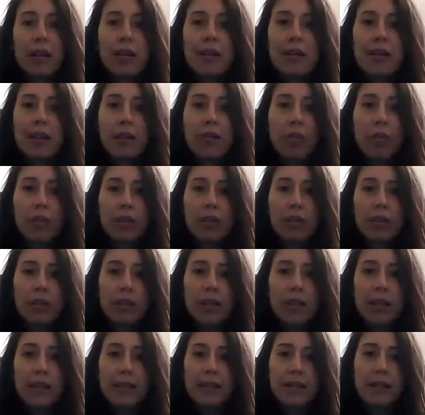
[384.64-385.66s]
as
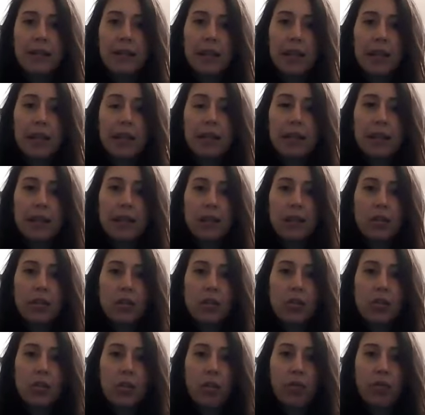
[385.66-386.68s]
accordingly as I need.
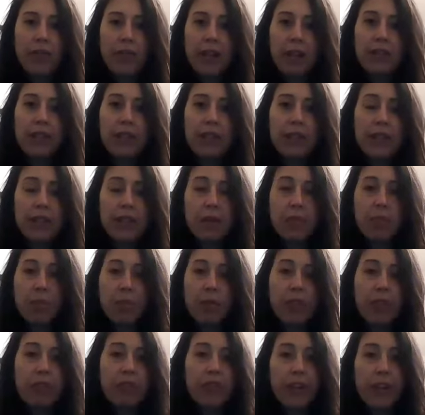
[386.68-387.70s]
So very
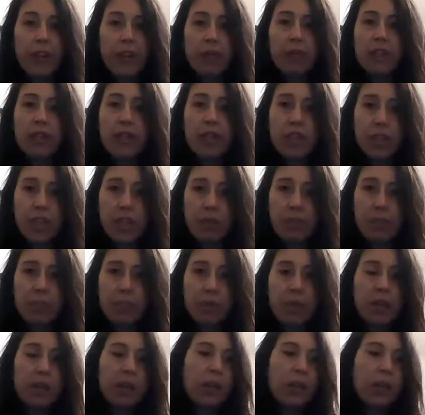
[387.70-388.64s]
simple, very cheap.